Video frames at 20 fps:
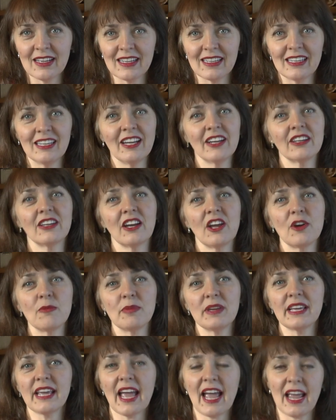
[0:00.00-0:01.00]
Ludlow
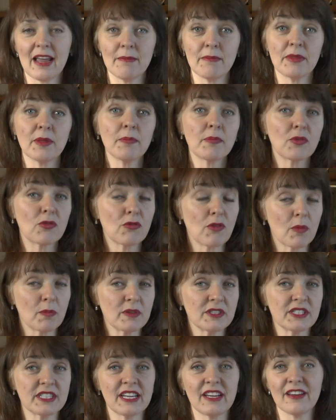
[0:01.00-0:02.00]
became the
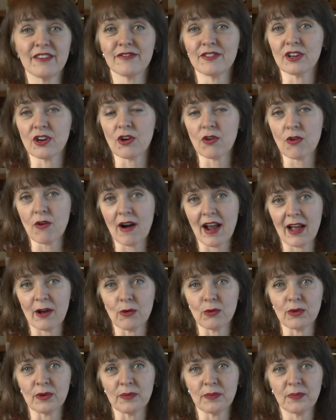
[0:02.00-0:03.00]
property of the
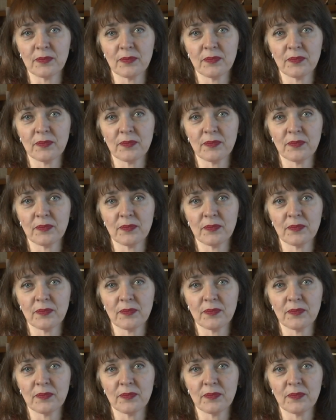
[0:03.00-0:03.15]
Crown.